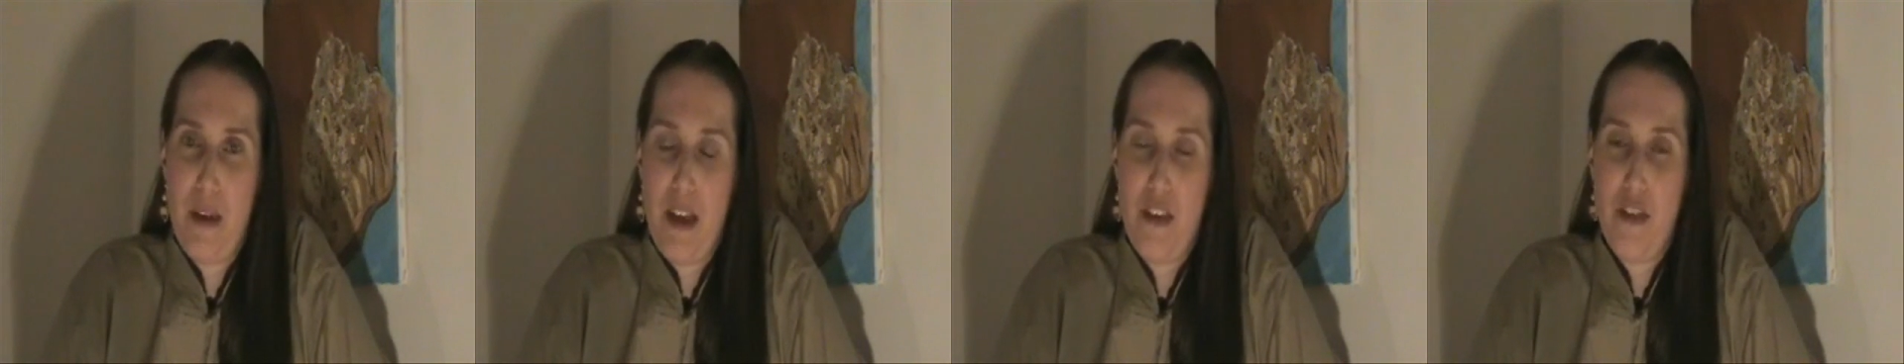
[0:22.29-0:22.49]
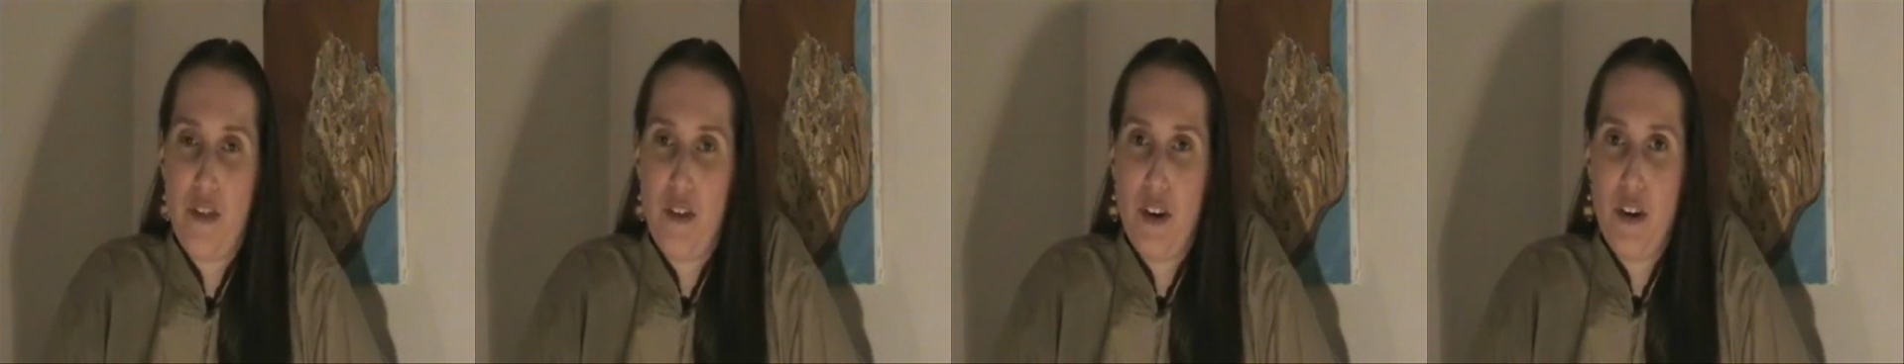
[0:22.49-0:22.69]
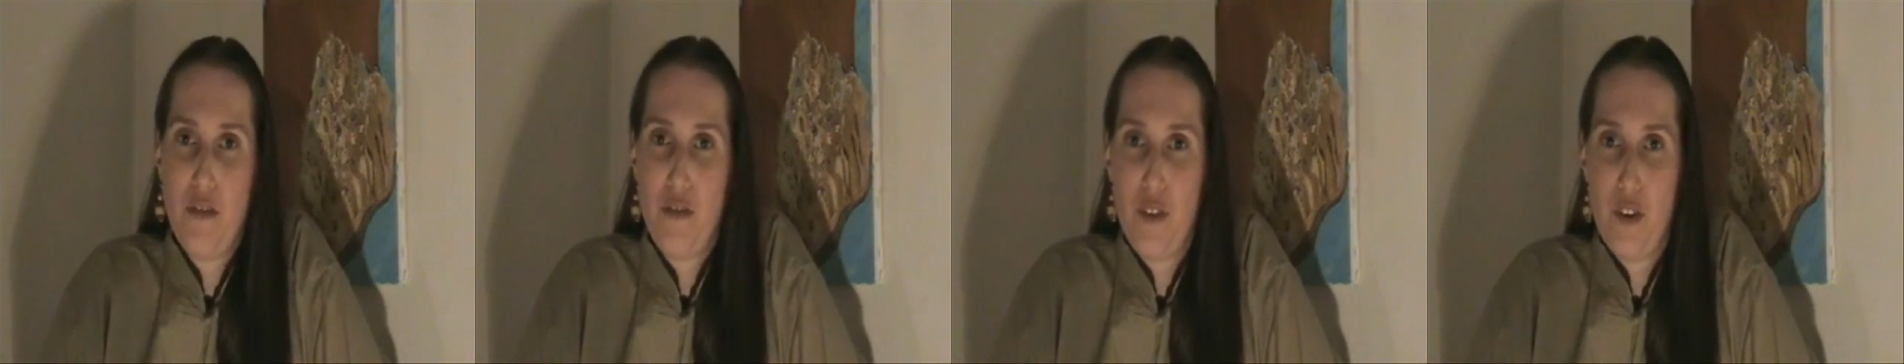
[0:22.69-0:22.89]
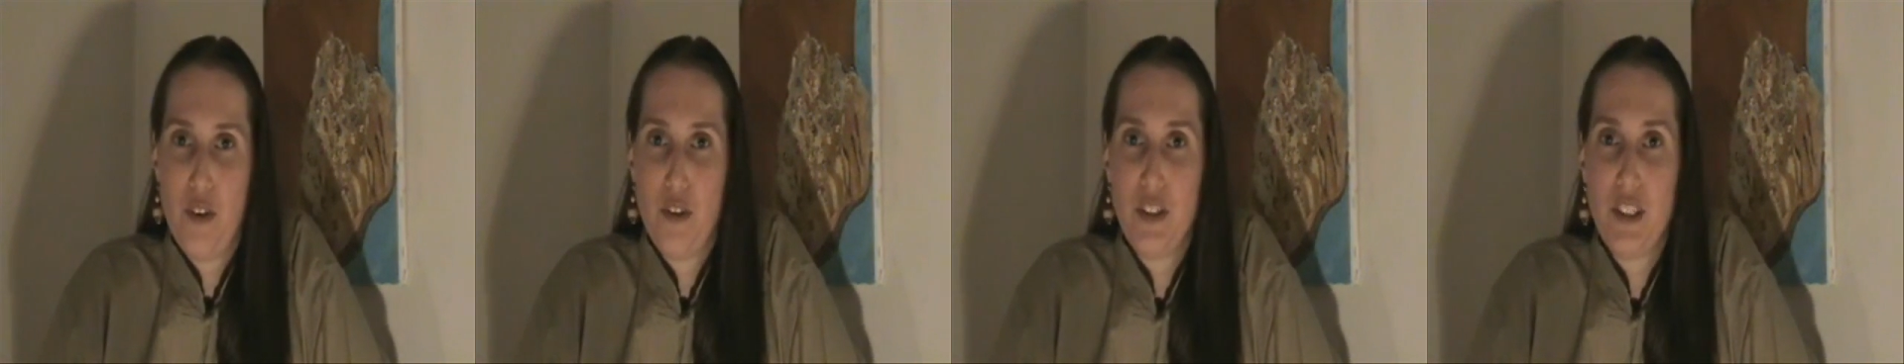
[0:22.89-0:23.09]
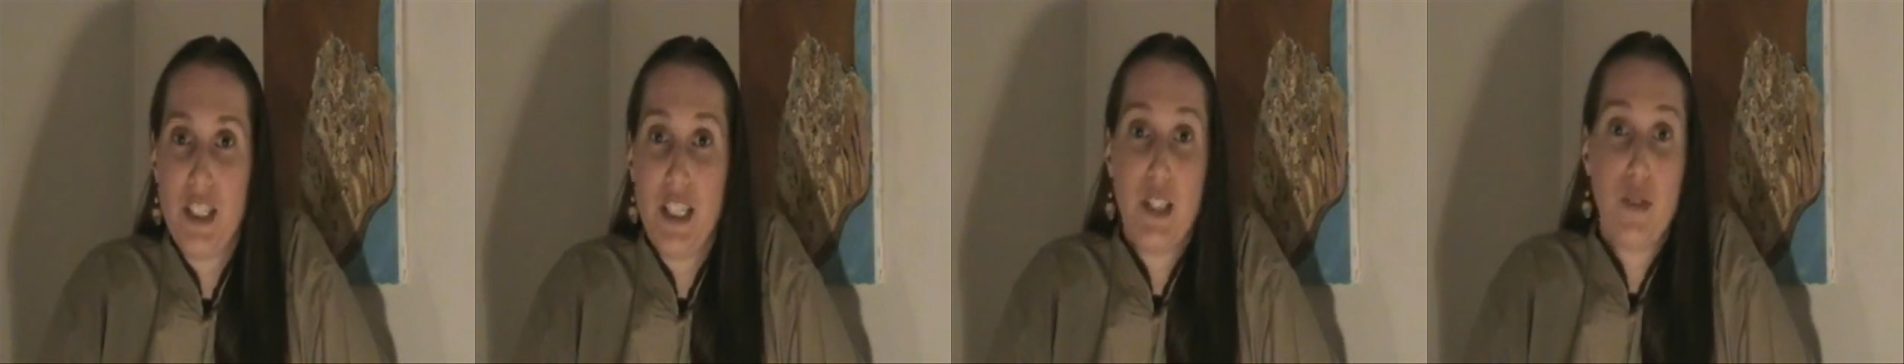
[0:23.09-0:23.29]
May
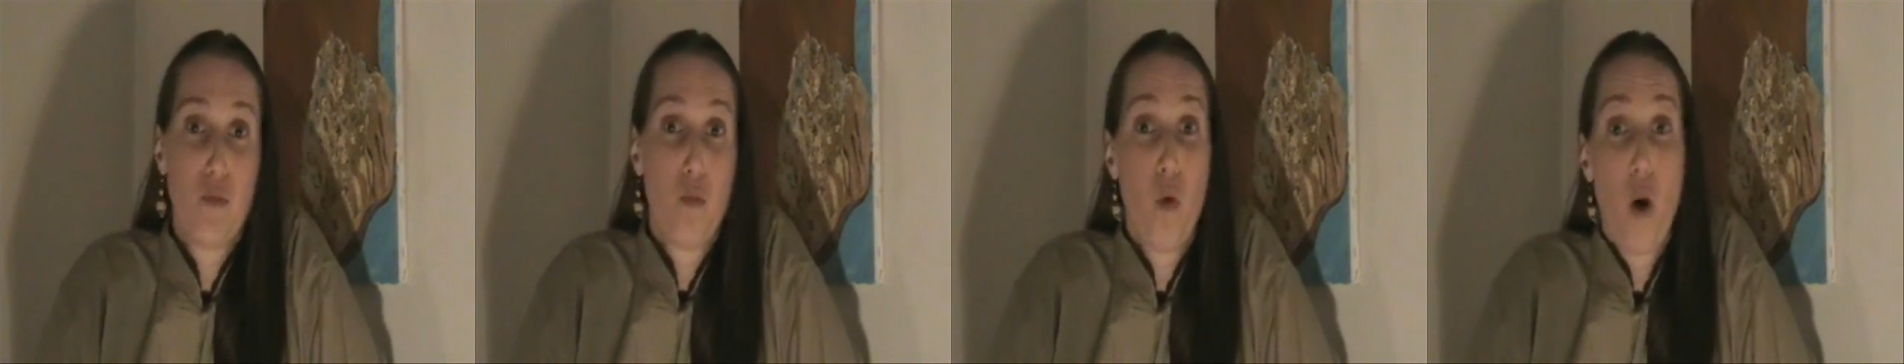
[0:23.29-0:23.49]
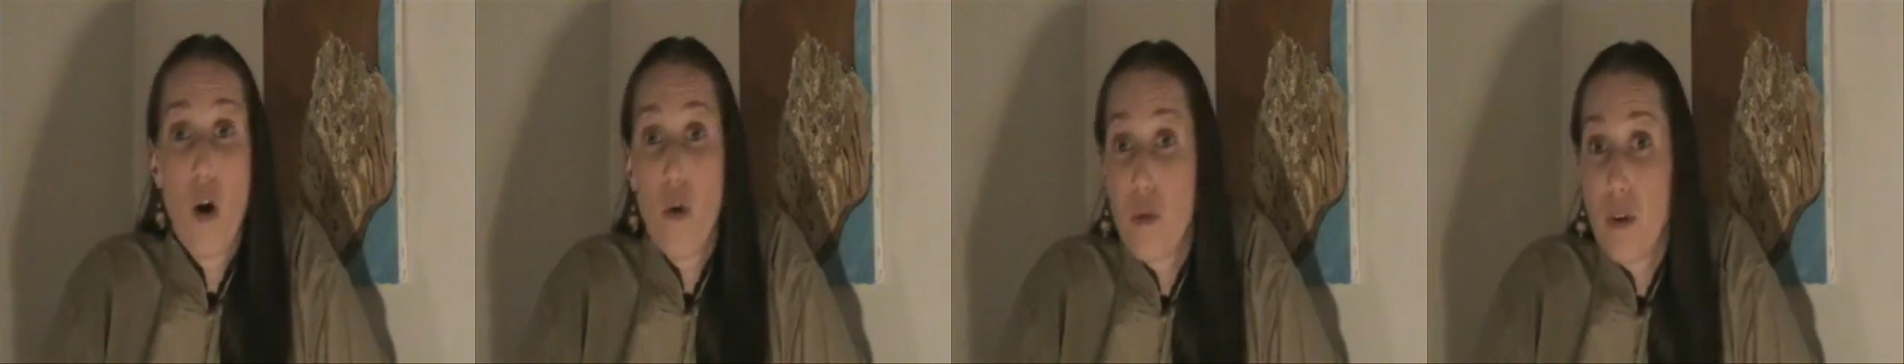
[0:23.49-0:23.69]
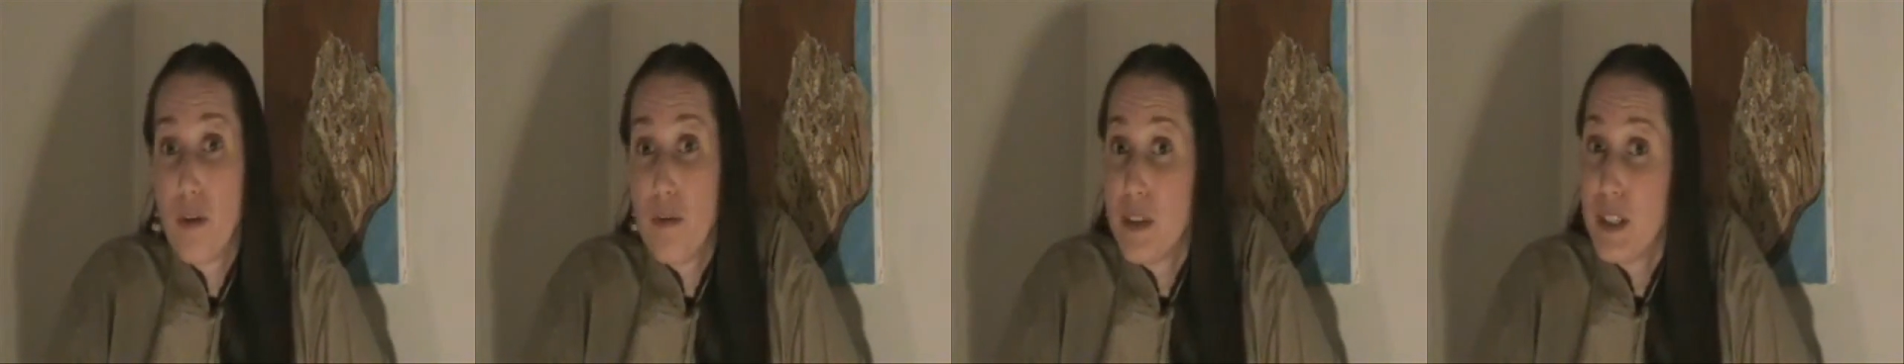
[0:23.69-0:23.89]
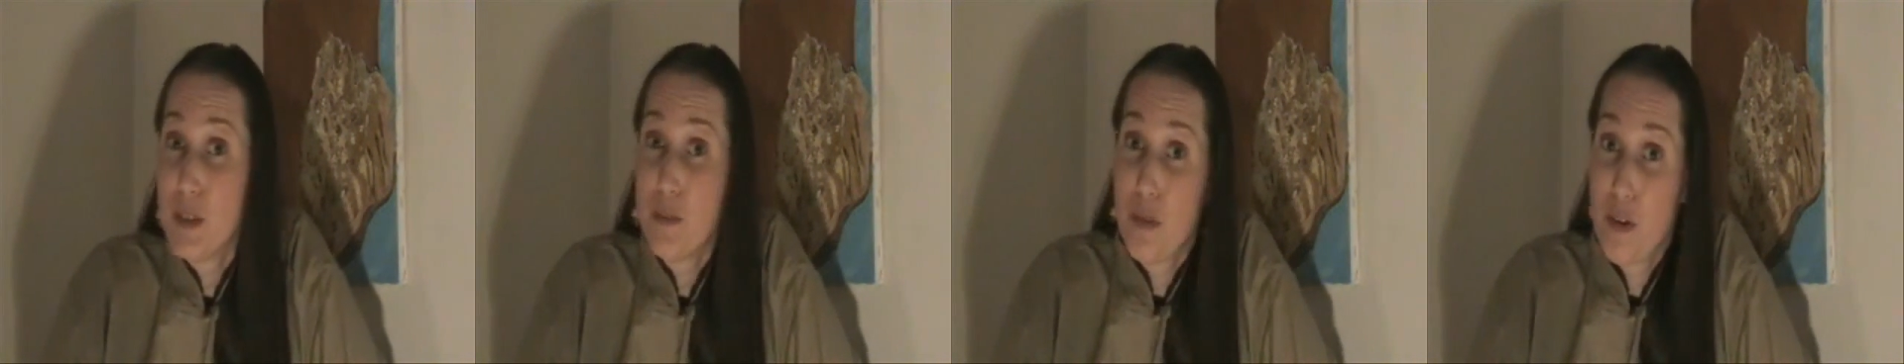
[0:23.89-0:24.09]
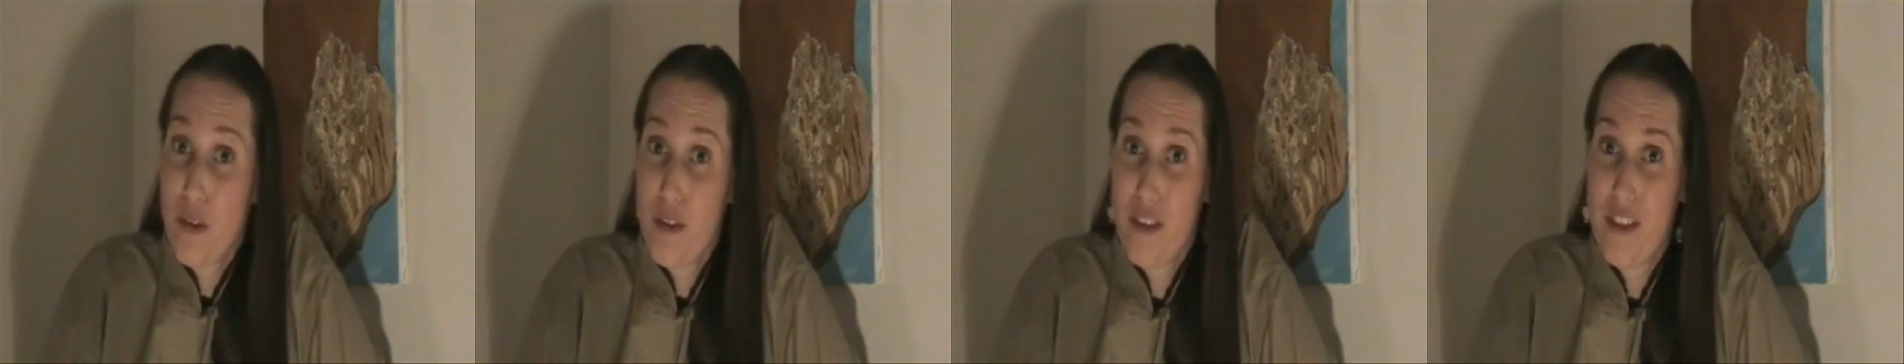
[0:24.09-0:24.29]
31st, is Walt
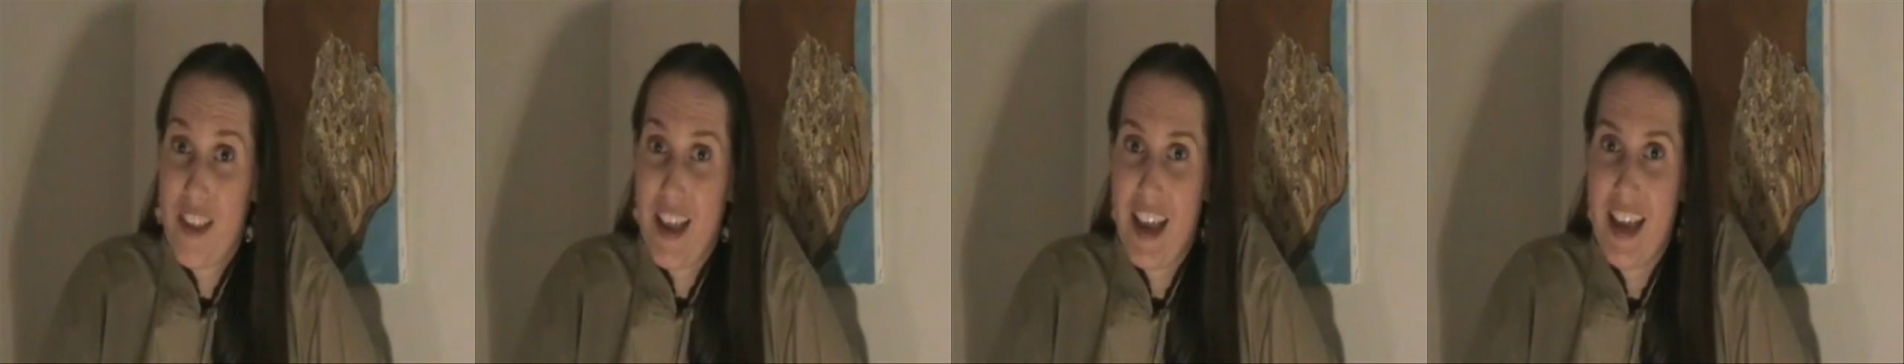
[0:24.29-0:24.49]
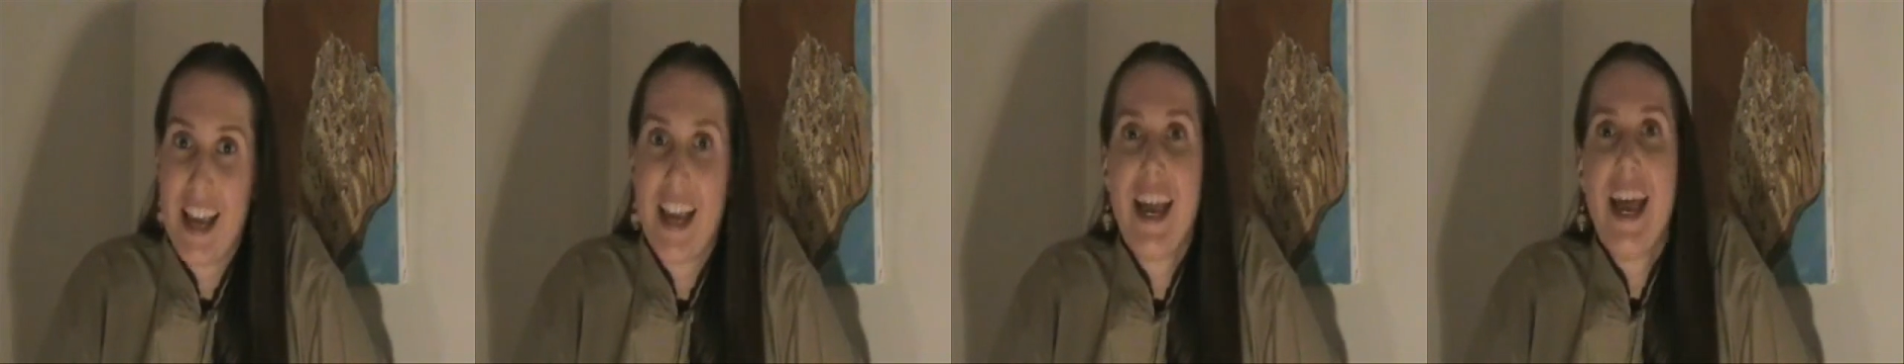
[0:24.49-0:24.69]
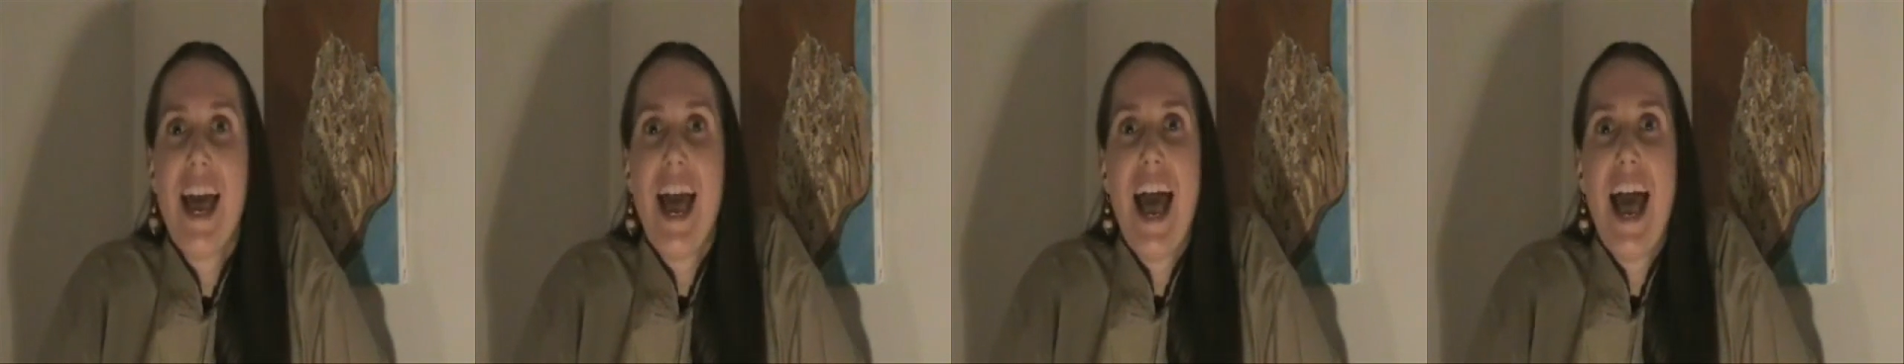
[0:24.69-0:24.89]
Whitman's birthday.